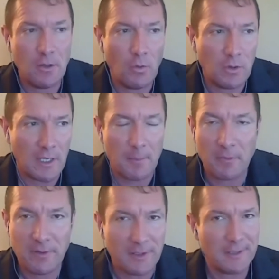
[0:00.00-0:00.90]
you know, look, I'm
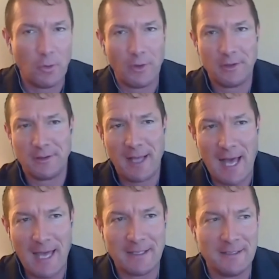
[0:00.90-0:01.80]
a very loyal
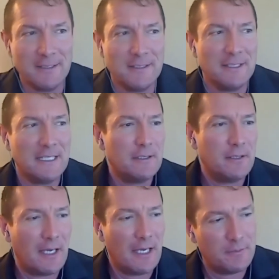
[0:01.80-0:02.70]
guy, and
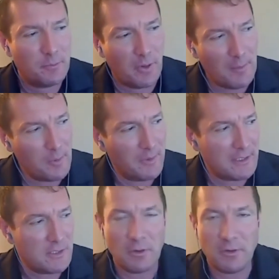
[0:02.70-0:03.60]

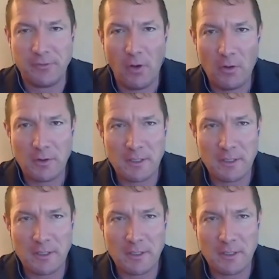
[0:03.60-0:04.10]
probably to a fault.